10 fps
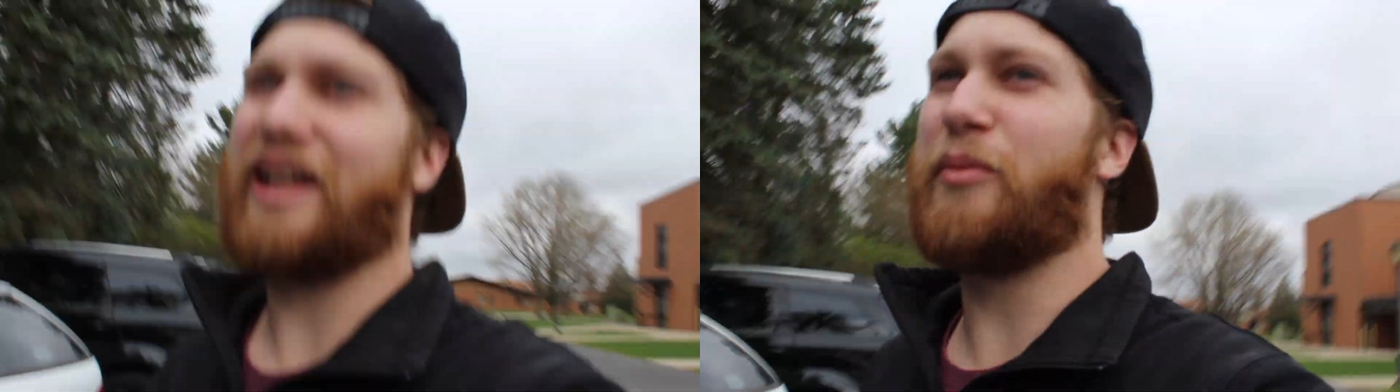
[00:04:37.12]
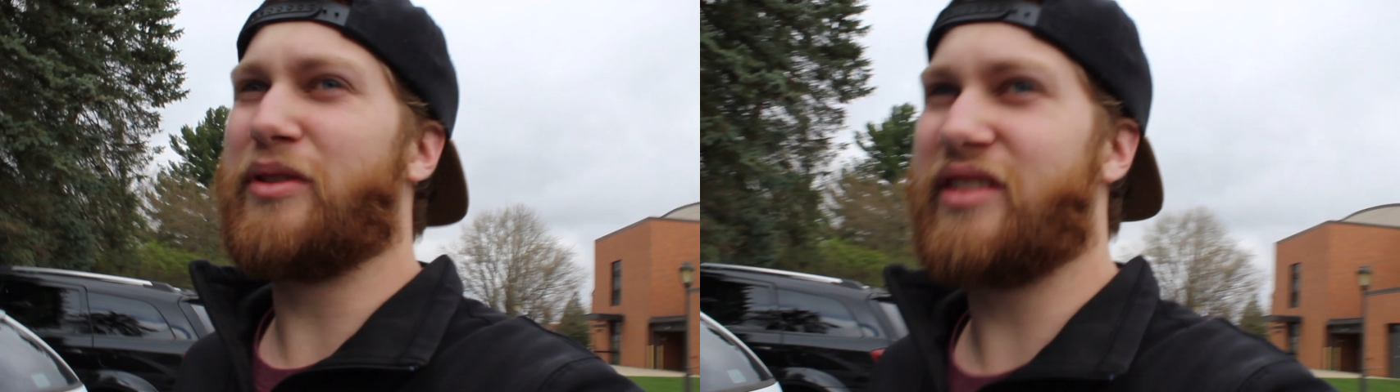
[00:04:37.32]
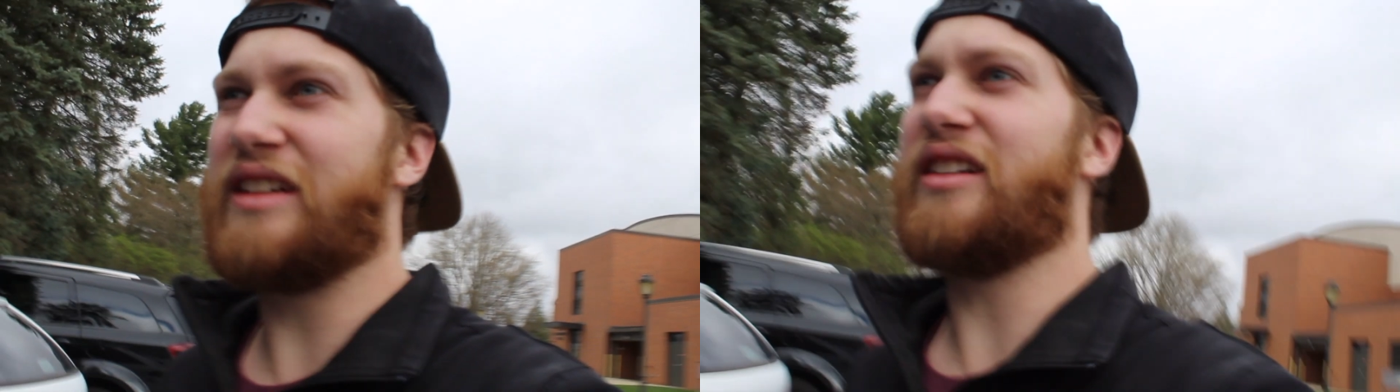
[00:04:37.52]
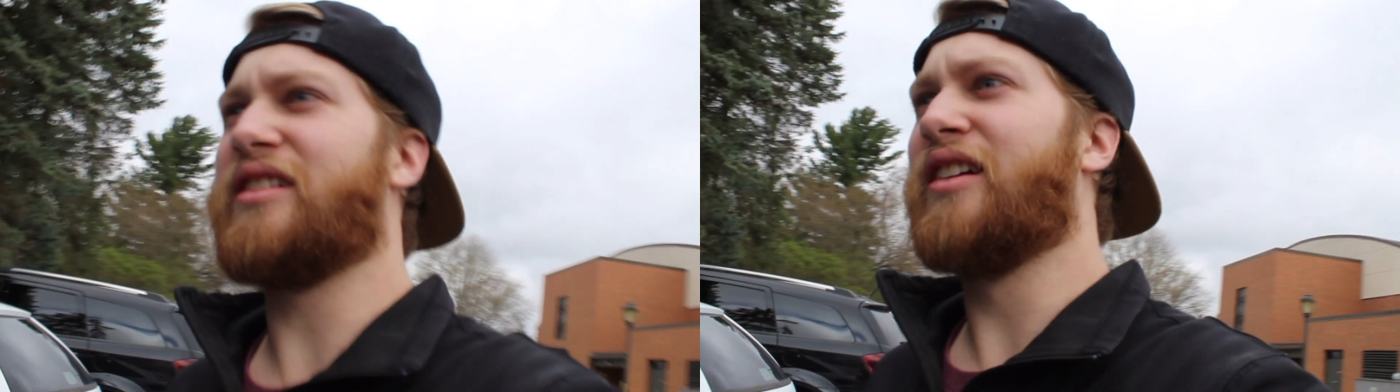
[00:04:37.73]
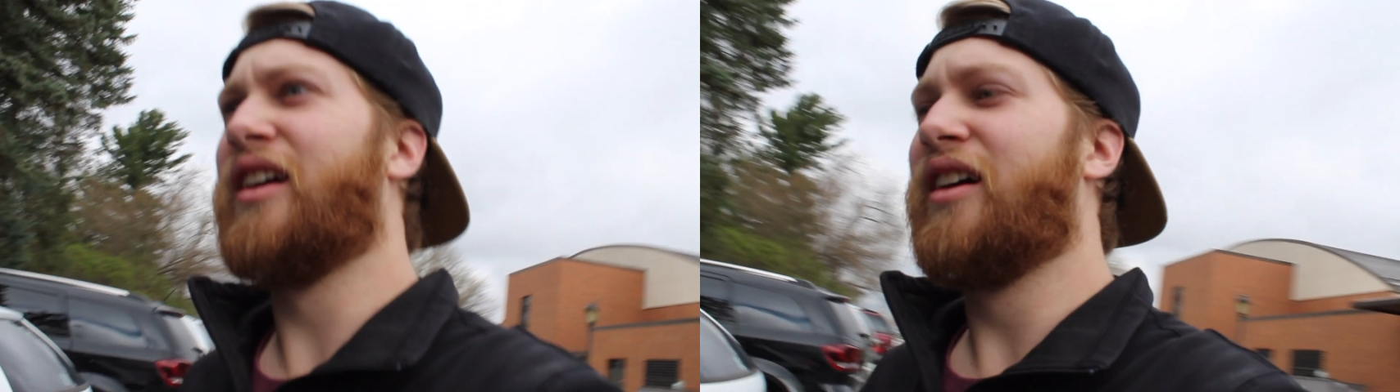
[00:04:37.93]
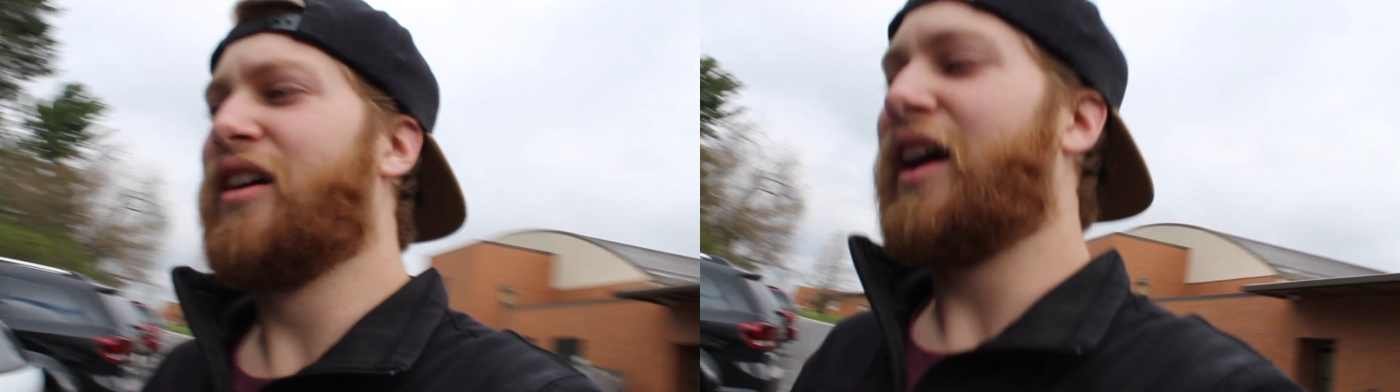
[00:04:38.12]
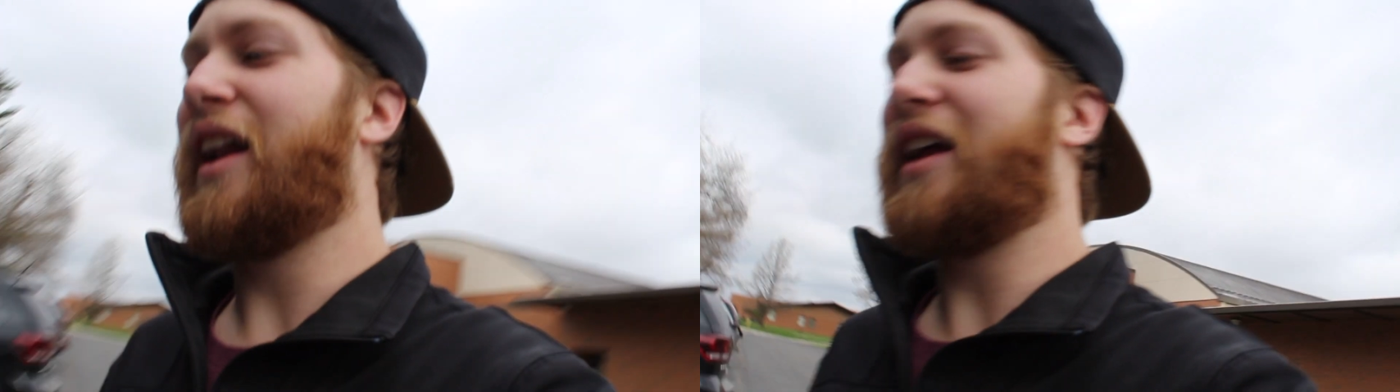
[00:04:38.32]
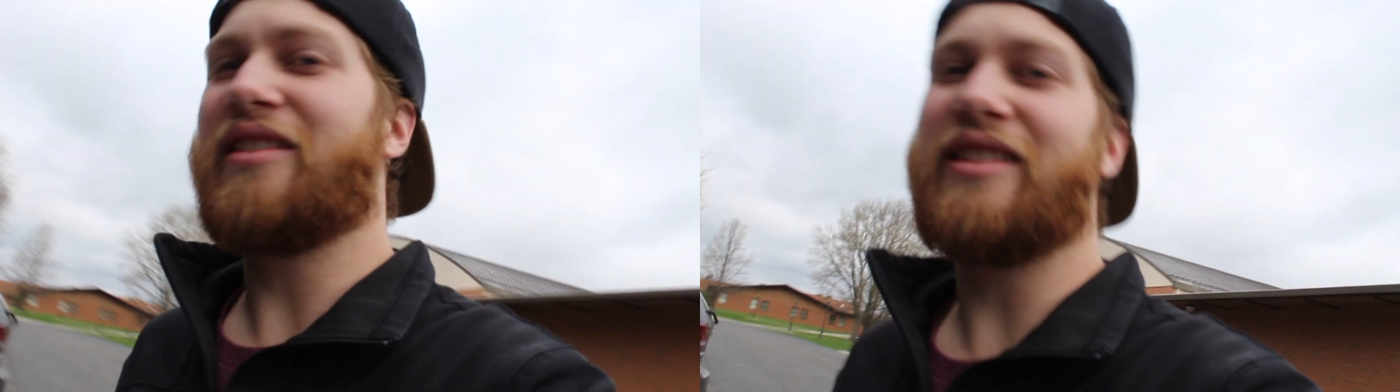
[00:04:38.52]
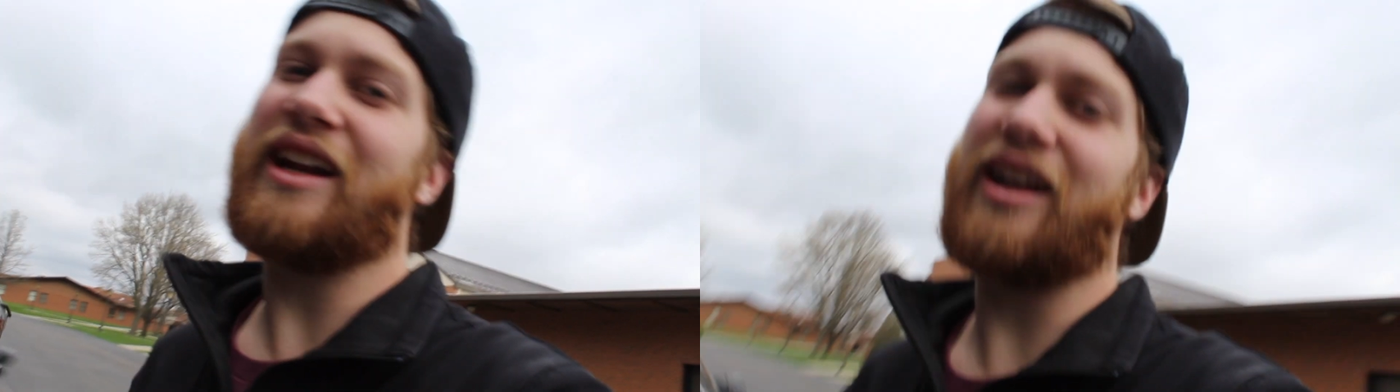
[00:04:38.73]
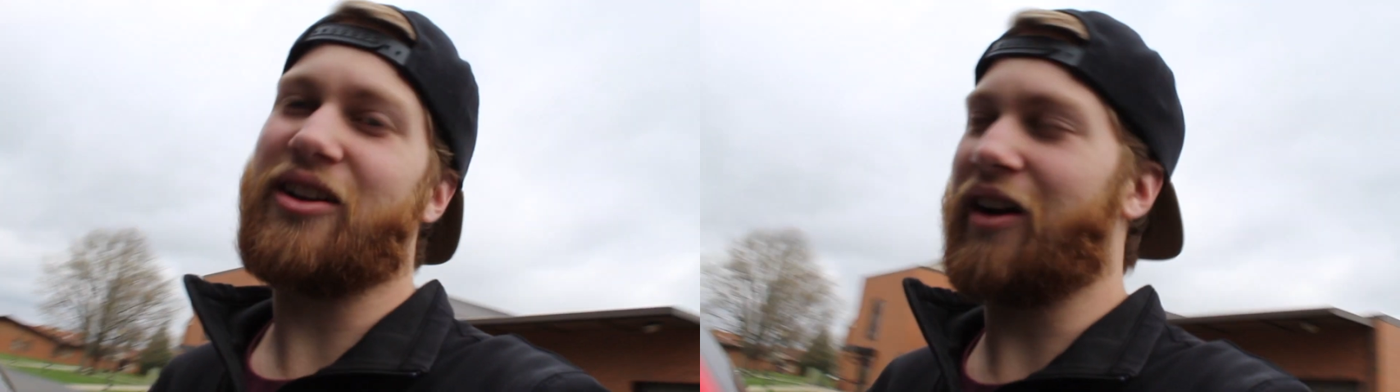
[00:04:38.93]
and I'm a senior, and I just
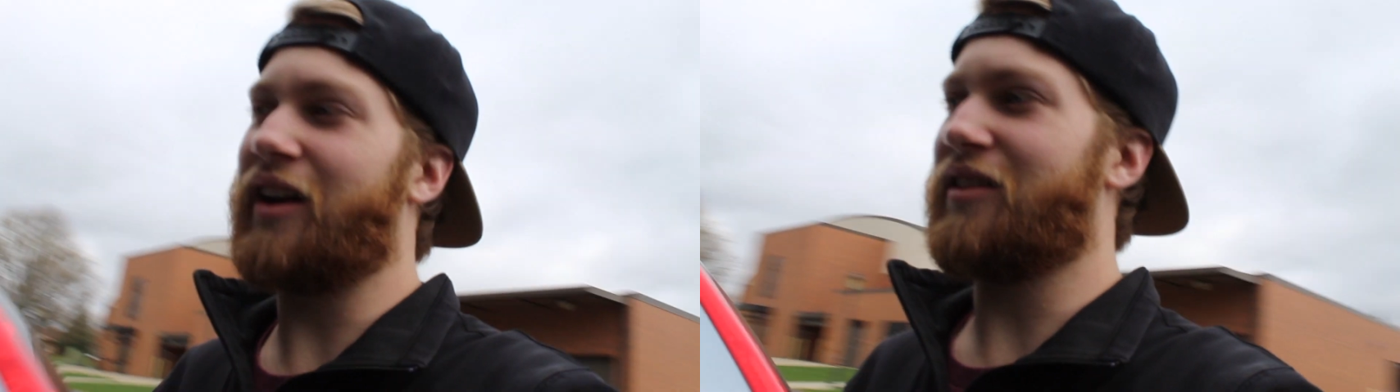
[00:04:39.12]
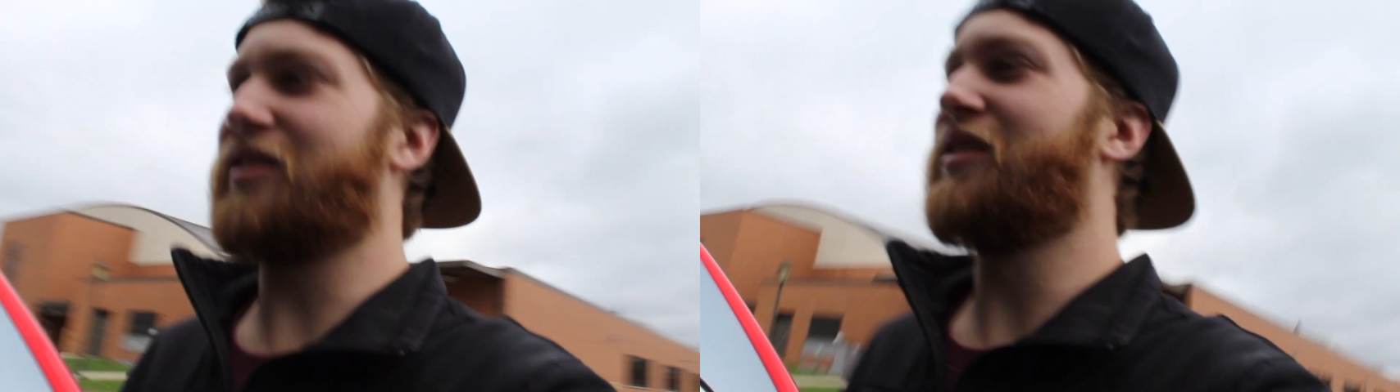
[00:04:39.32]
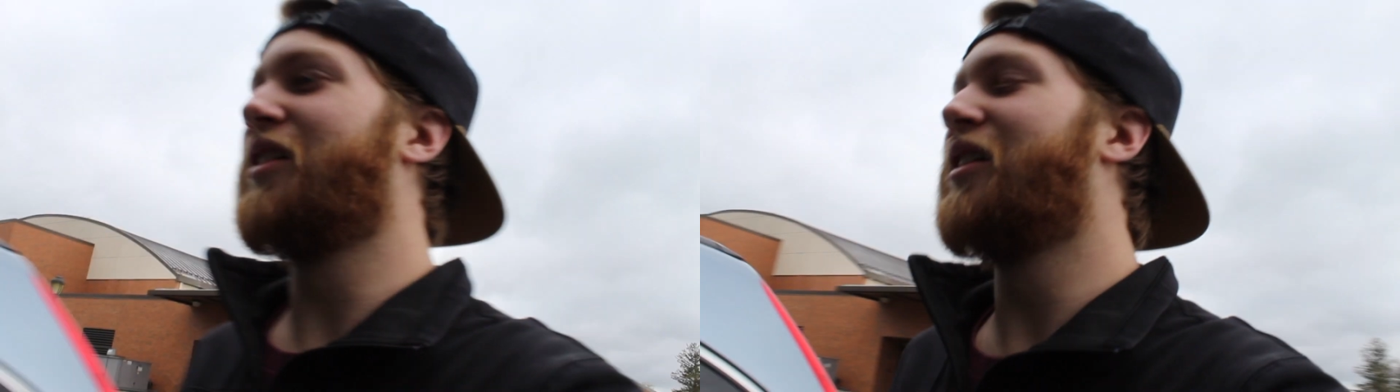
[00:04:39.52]
needed credits.